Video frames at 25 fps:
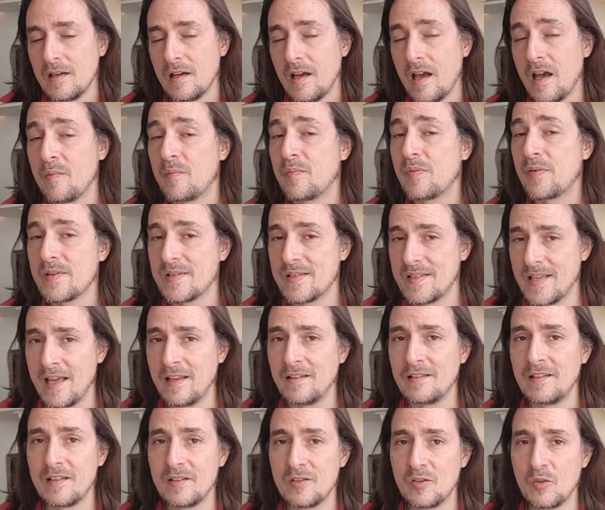and
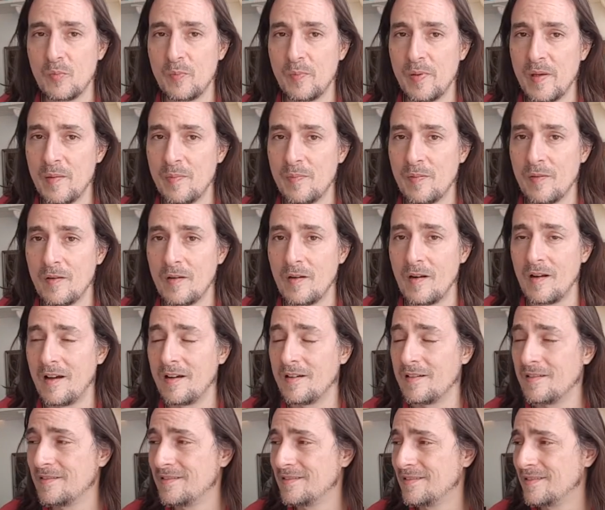present it to people,
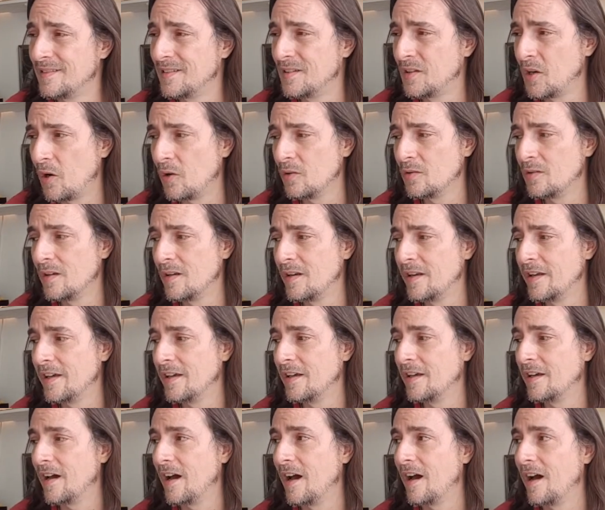
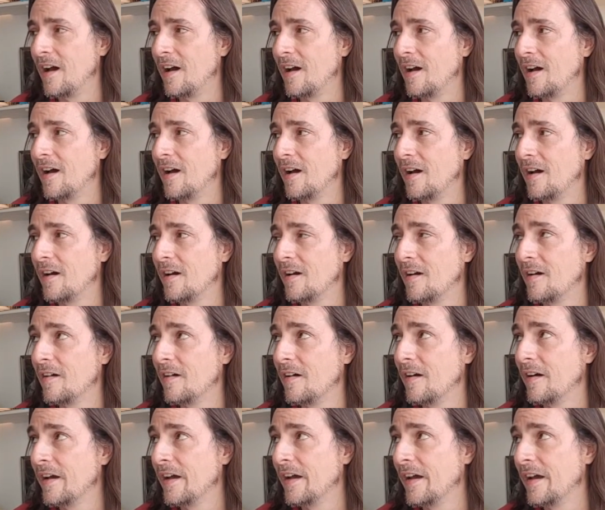totally
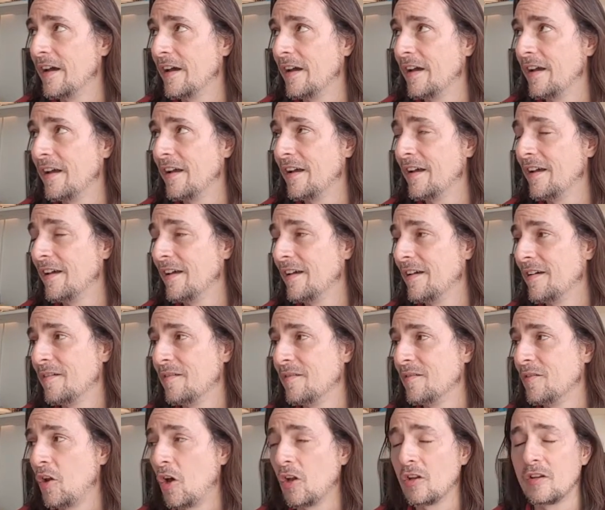uh,
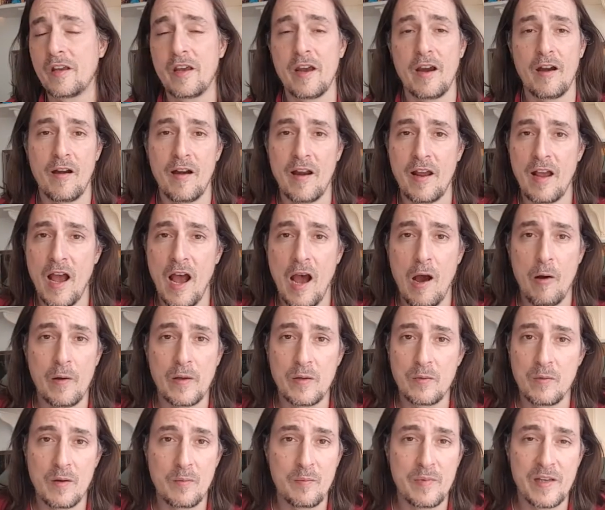not caring how
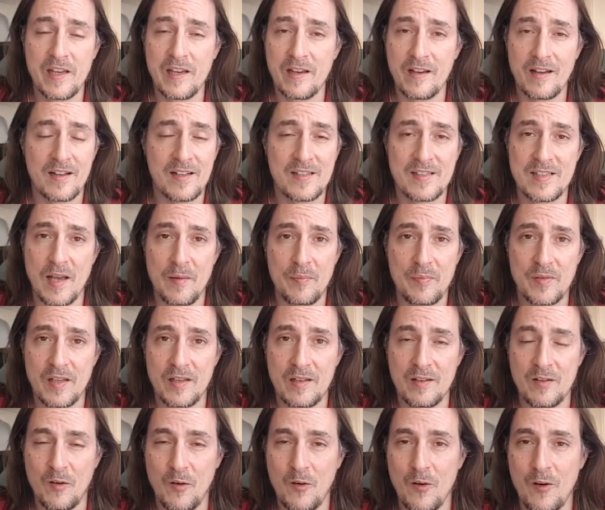it will be
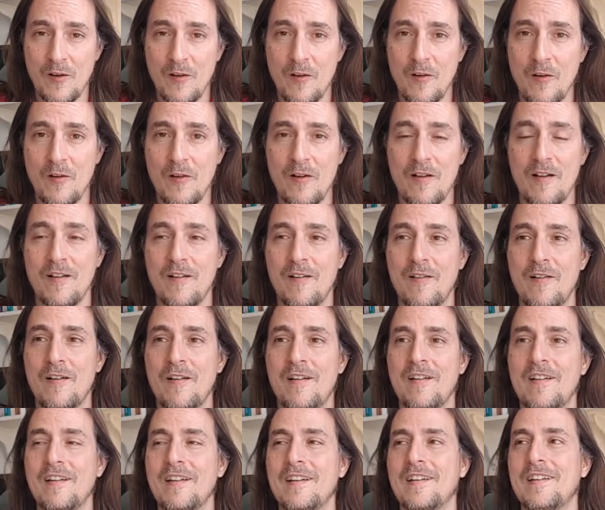accepted or, or,
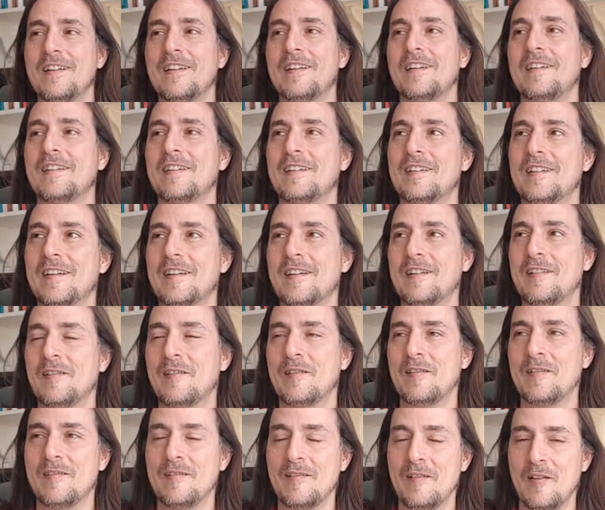or,
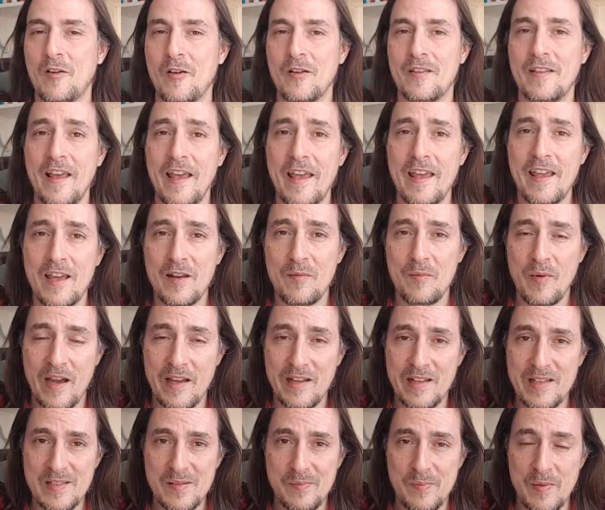or taken by
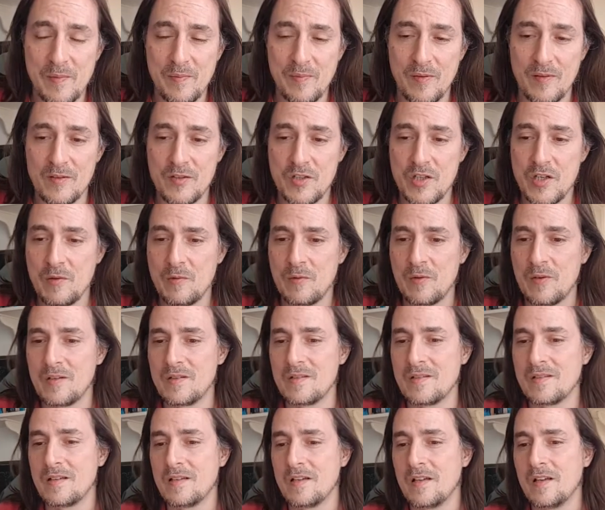these people. She
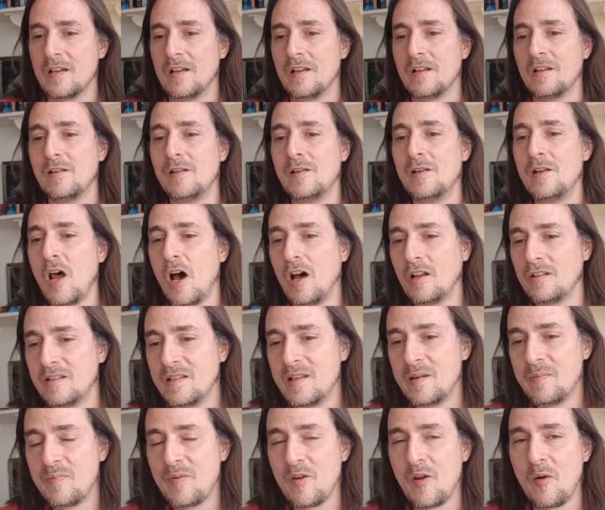was not
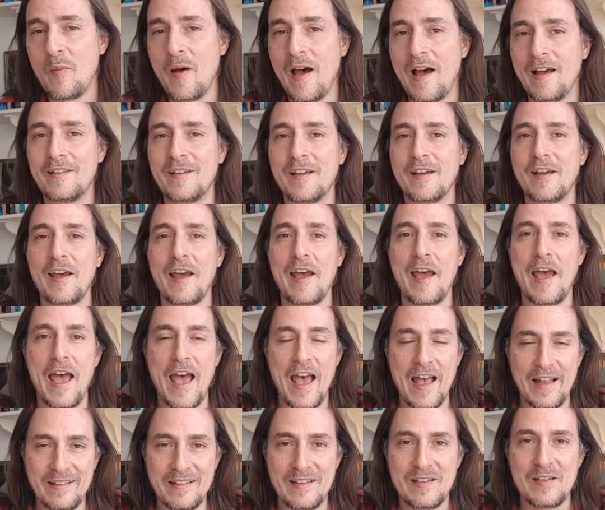diplomatic
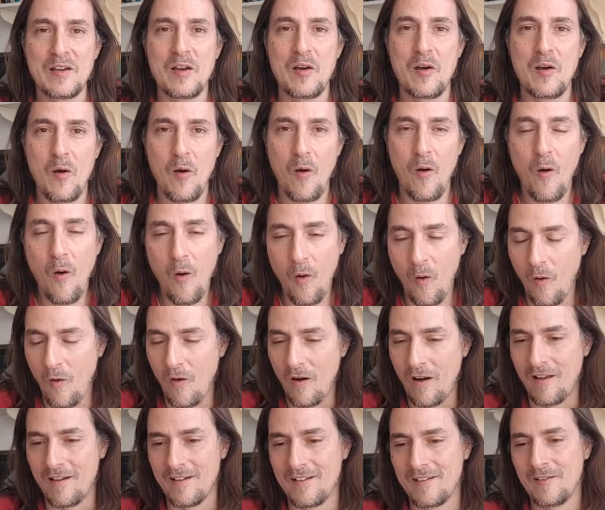at
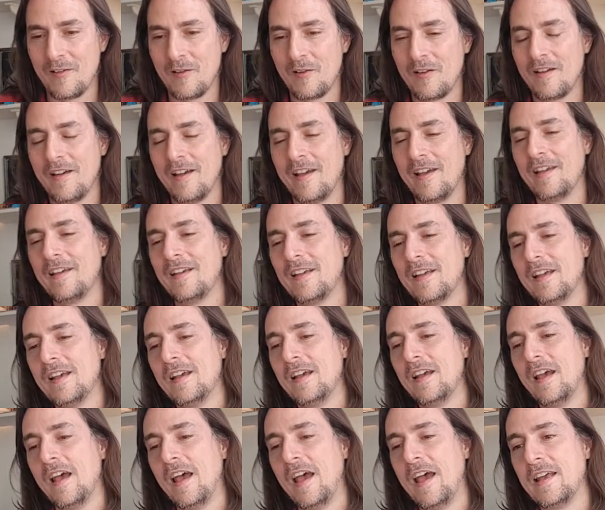all, okay?
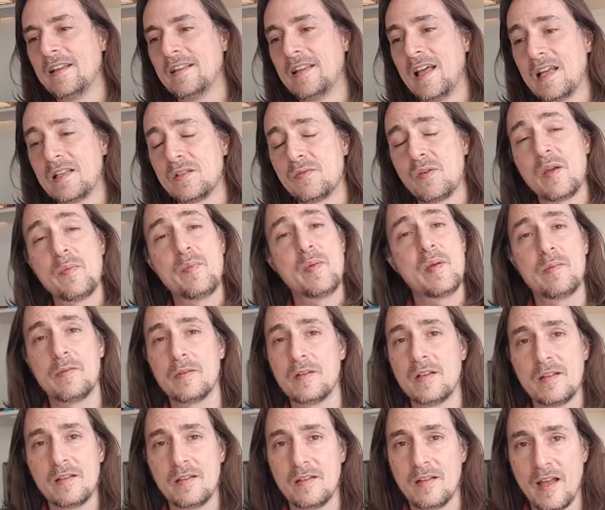And that's why
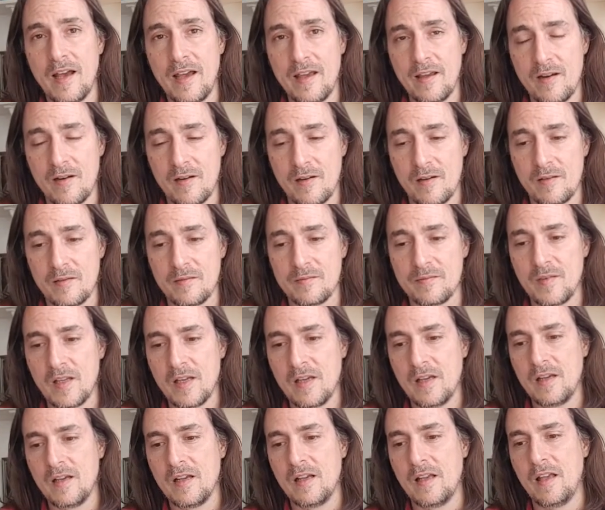people didn't like her.
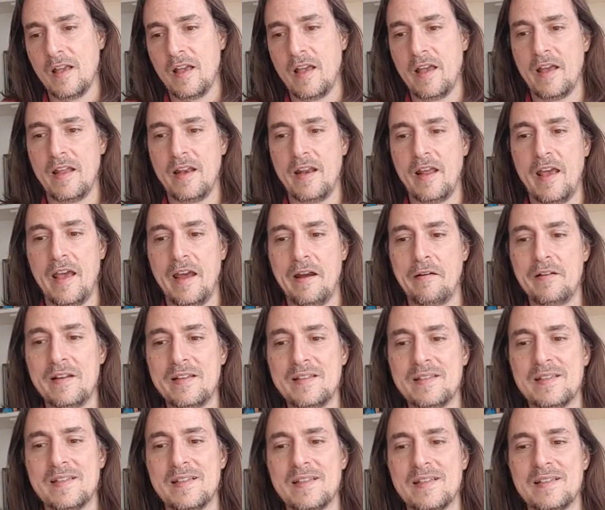And
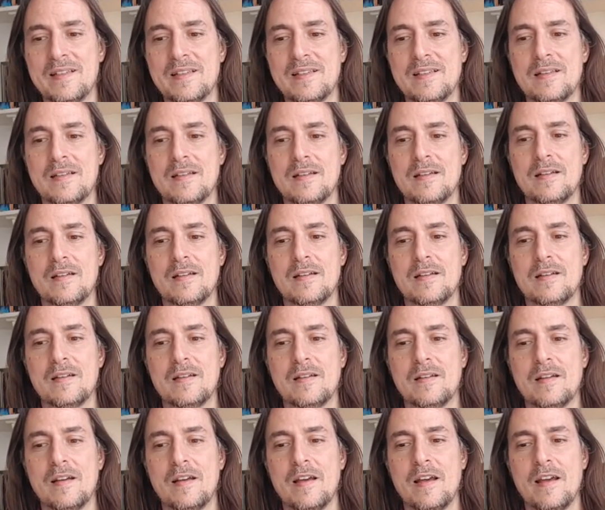Eris's
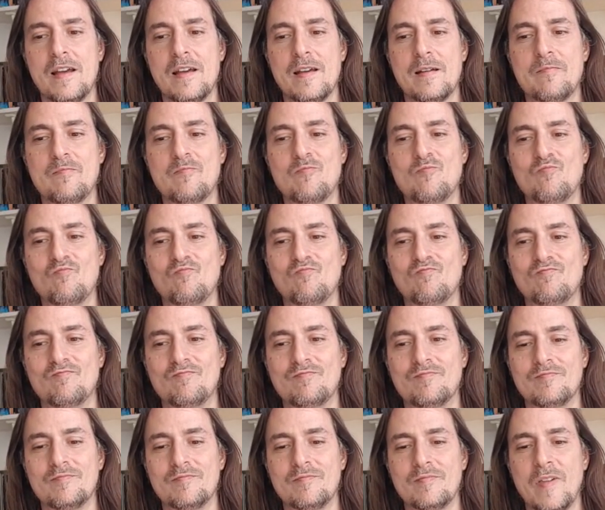um,
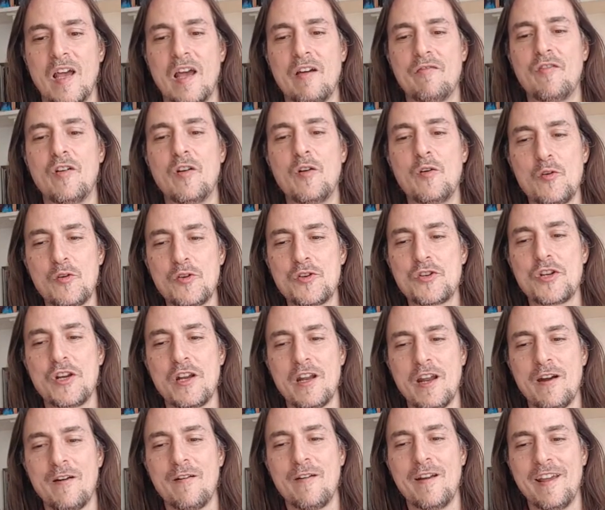
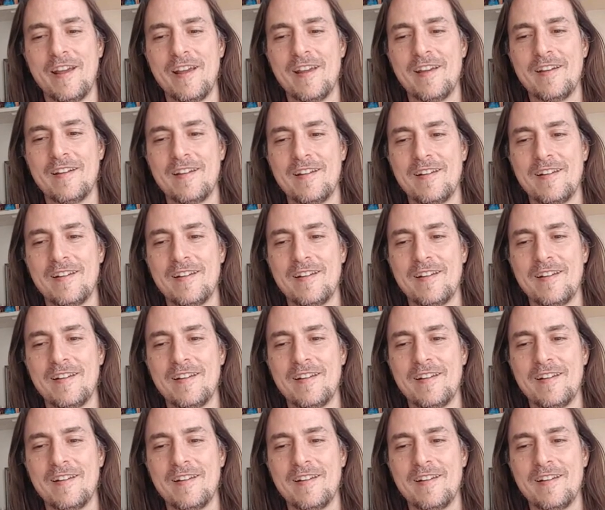evolutionary